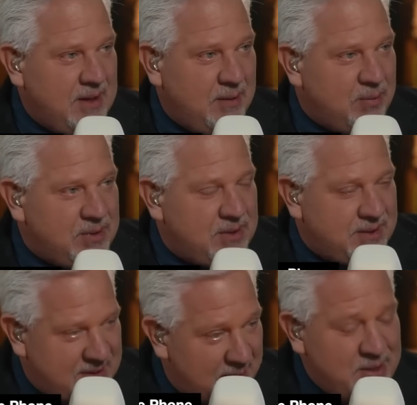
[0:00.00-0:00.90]
it was
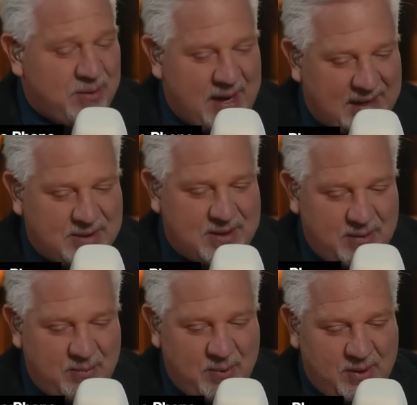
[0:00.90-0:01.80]
the Democrats
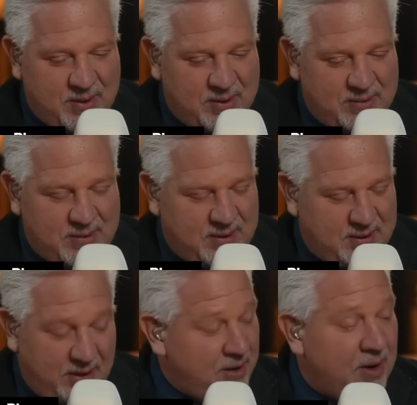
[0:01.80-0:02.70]
that were
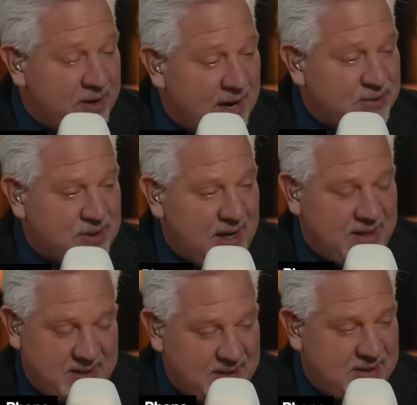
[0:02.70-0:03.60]
are now
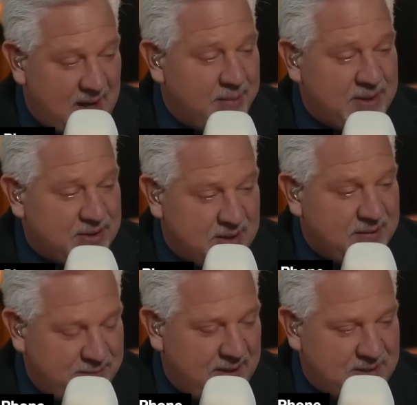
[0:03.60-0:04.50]
saying that Kamala's going
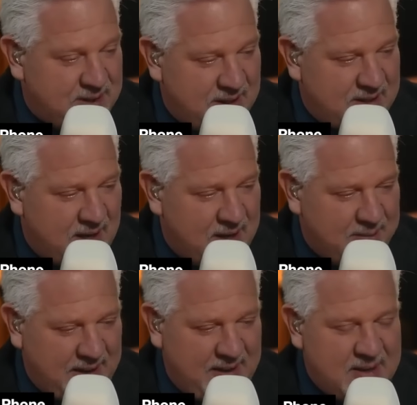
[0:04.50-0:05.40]
to fix the
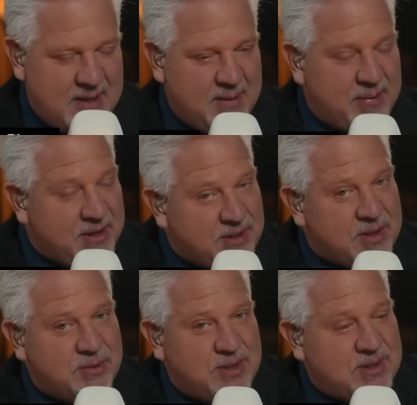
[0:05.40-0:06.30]
economy. But it's
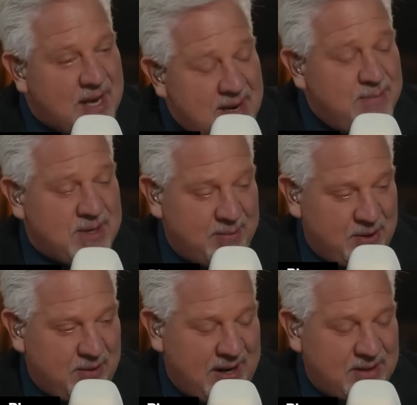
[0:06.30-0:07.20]
those same
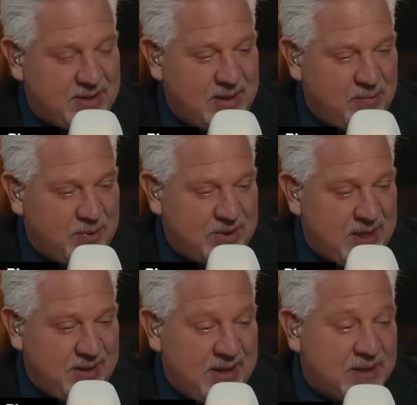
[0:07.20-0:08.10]
Democrats that were
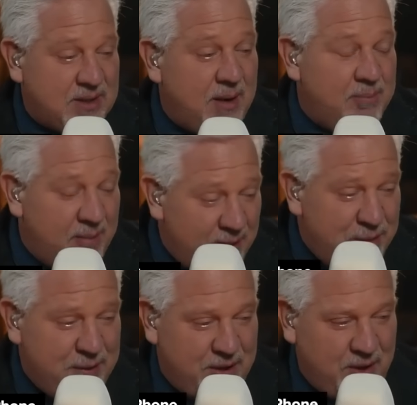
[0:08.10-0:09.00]
telling us a
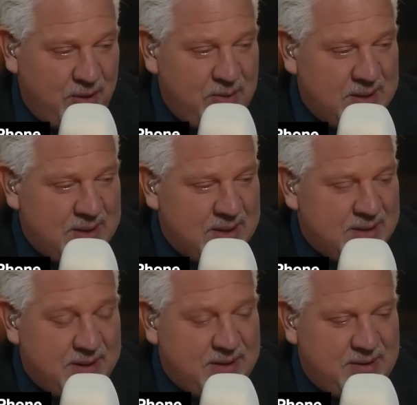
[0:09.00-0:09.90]
month ago
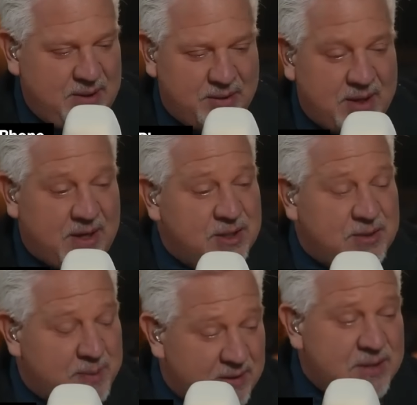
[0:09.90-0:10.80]
that you're a
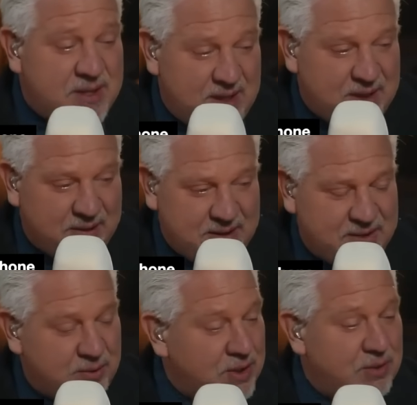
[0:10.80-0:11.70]
conspiracy
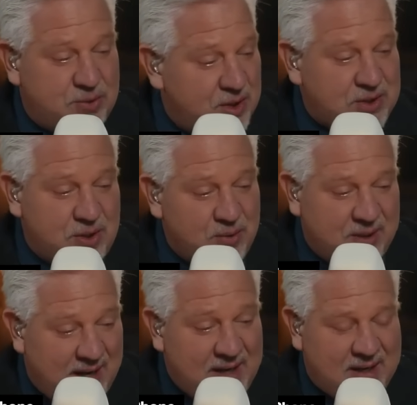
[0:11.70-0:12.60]
theorist or you just don't get